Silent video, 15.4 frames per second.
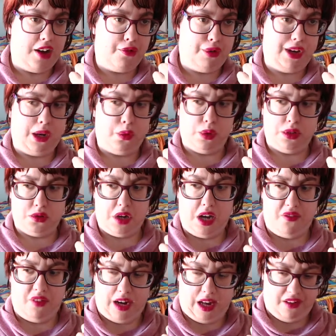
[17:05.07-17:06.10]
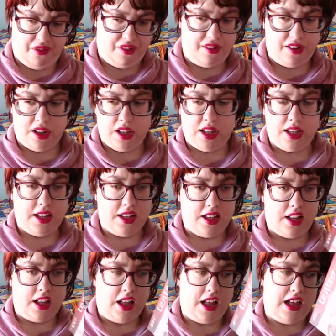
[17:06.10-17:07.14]
really want to have a laugh
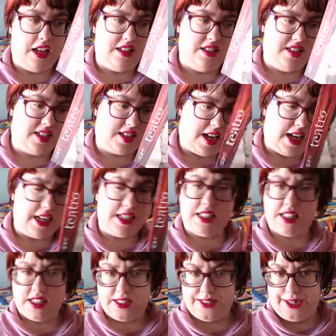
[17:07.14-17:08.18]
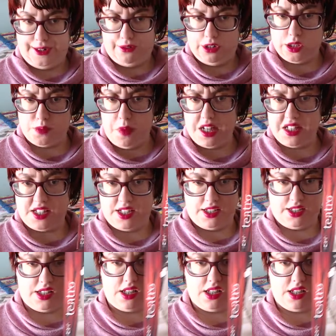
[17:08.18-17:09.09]
and discuss serious matters.